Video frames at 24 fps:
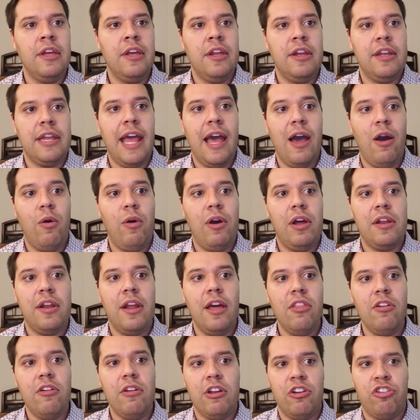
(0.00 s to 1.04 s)
Now,
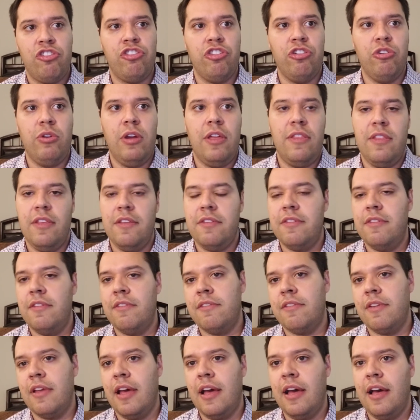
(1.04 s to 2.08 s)
another issue, and this
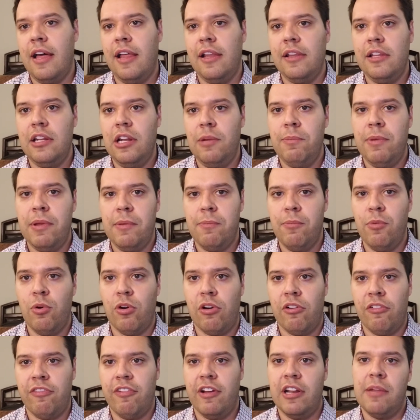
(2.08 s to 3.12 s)
is a little bit
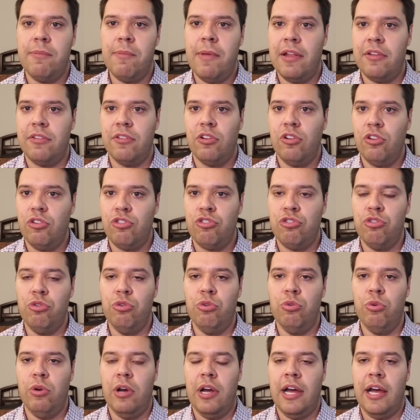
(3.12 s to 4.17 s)
more fundamental
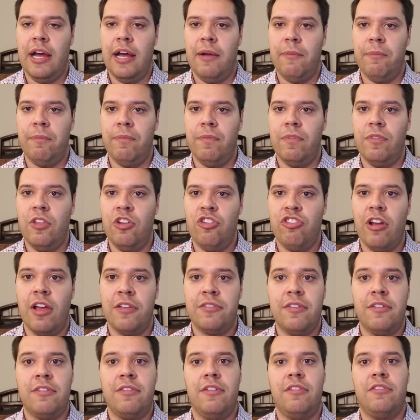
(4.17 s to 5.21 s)
to the
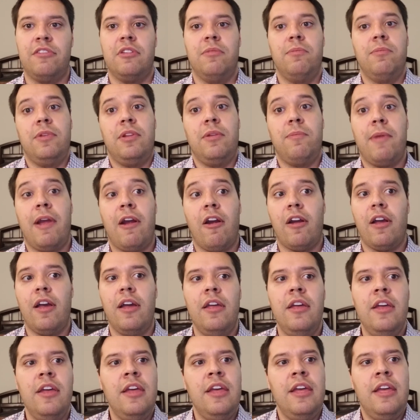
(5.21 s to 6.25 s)
justice system in America,
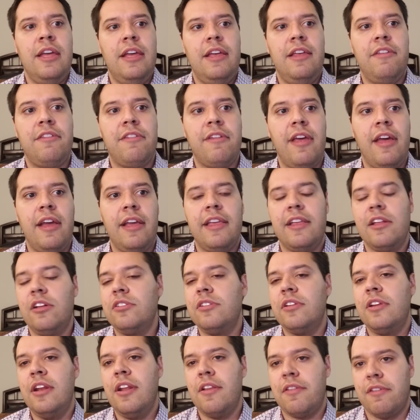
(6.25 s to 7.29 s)
is guilt
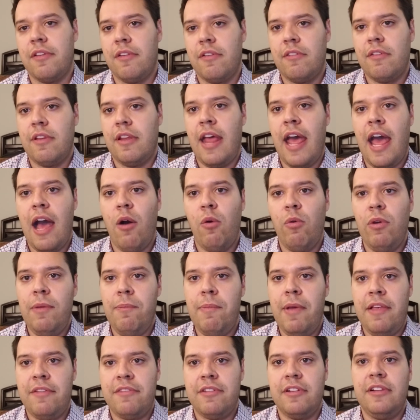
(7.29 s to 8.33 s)
and innocence and how we
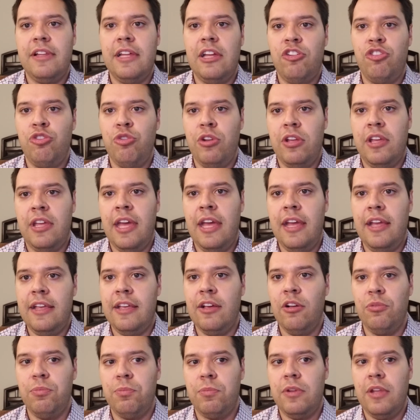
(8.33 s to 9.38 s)
basically adjudicate
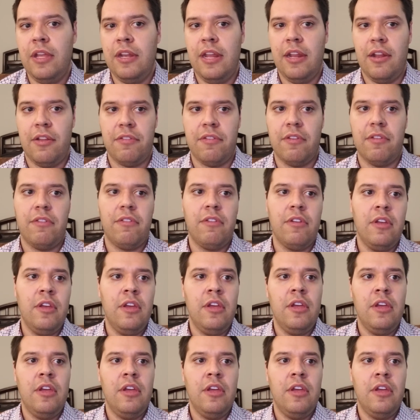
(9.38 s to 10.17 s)
guilt and innocence.